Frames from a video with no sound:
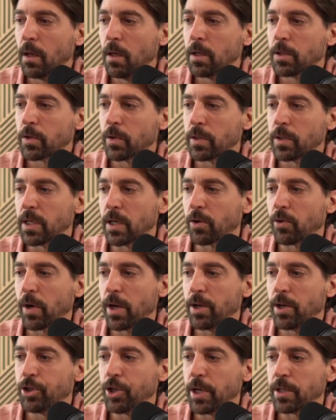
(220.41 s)
So I said
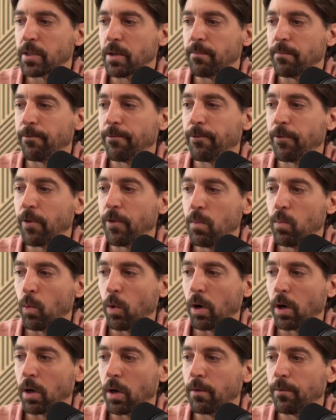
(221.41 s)
create a JSON
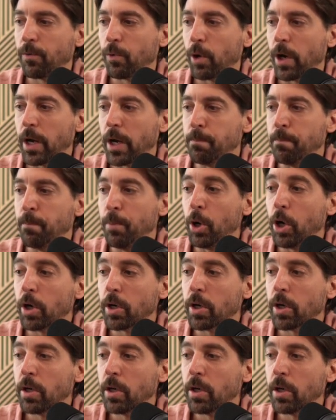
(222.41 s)
framework for a book